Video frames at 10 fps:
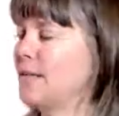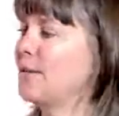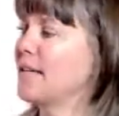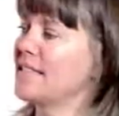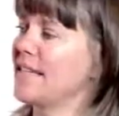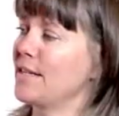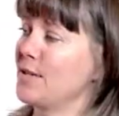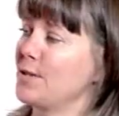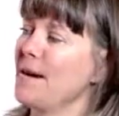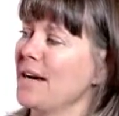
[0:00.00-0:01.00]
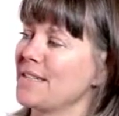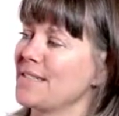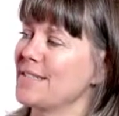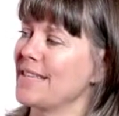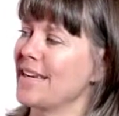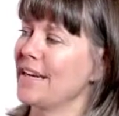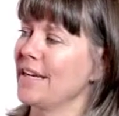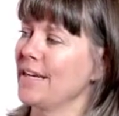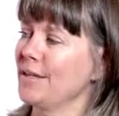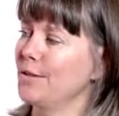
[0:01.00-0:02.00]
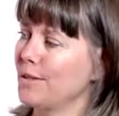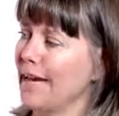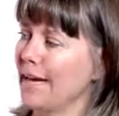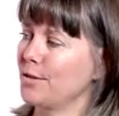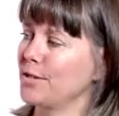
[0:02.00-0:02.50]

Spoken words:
you can say it too much, is that you cannot